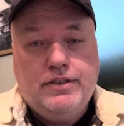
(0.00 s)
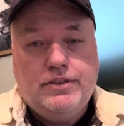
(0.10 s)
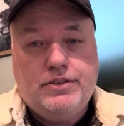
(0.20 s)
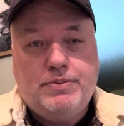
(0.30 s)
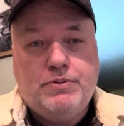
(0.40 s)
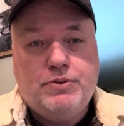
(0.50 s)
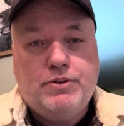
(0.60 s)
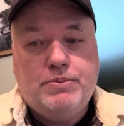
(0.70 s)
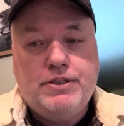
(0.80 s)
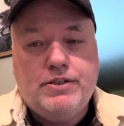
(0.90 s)
just been real
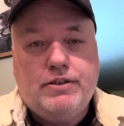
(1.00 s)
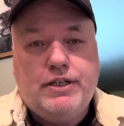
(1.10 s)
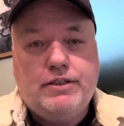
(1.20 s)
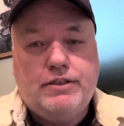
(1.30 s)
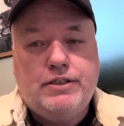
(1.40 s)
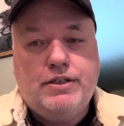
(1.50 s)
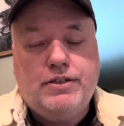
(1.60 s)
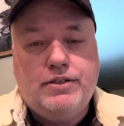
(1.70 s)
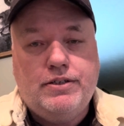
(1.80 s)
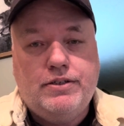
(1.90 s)
busy lately,
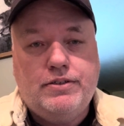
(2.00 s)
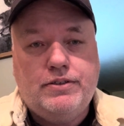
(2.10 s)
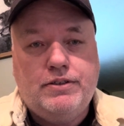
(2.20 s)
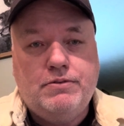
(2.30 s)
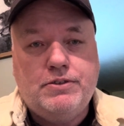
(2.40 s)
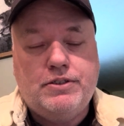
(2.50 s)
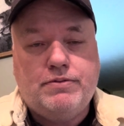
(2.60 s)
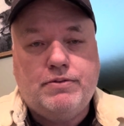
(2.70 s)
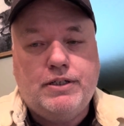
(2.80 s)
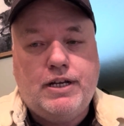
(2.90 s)
giving stuff
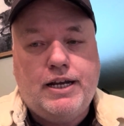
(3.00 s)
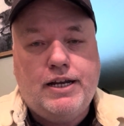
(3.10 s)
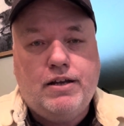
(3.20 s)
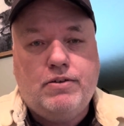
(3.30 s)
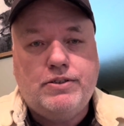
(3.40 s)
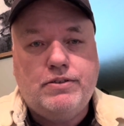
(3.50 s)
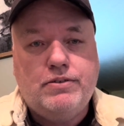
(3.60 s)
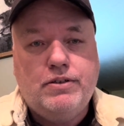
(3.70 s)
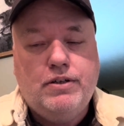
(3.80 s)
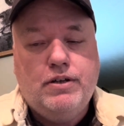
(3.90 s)
around the house and
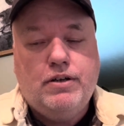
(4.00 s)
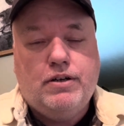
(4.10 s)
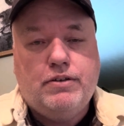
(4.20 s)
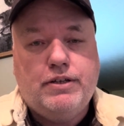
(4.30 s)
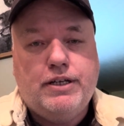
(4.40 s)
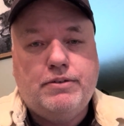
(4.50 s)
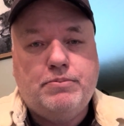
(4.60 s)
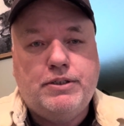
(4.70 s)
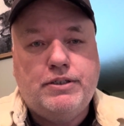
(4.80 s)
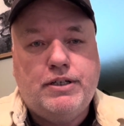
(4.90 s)
all that,
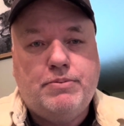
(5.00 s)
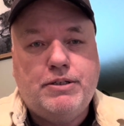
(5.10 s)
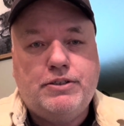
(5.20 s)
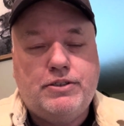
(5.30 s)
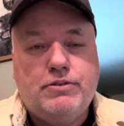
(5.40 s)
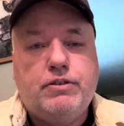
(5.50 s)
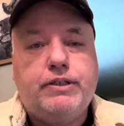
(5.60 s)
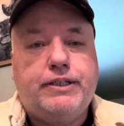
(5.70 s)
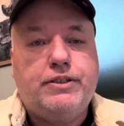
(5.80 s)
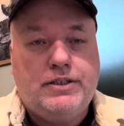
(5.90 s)
but I've been still
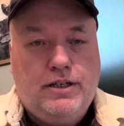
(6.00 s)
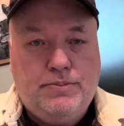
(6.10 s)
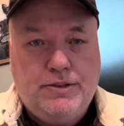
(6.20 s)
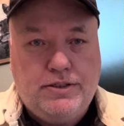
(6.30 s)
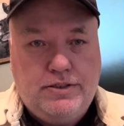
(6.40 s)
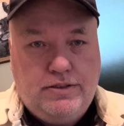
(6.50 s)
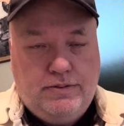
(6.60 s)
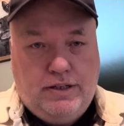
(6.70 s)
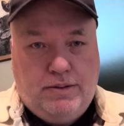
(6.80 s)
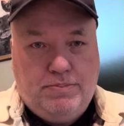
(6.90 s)
collecting comics.
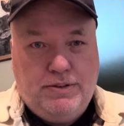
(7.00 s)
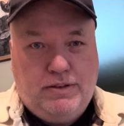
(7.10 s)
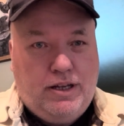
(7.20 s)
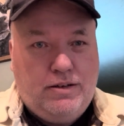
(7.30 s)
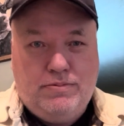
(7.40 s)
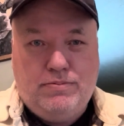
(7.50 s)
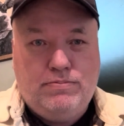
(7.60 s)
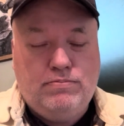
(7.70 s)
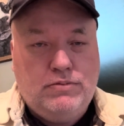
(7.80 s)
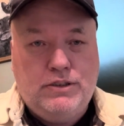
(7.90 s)
I put a lot of
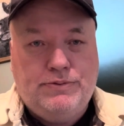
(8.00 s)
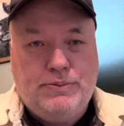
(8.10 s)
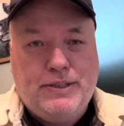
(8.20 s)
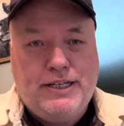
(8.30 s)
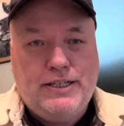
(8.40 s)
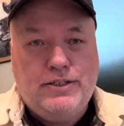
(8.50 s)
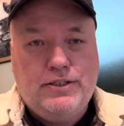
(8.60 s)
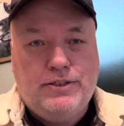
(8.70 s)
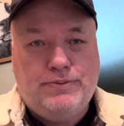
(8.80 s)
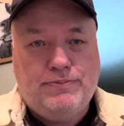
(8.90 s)

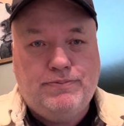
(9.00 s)
my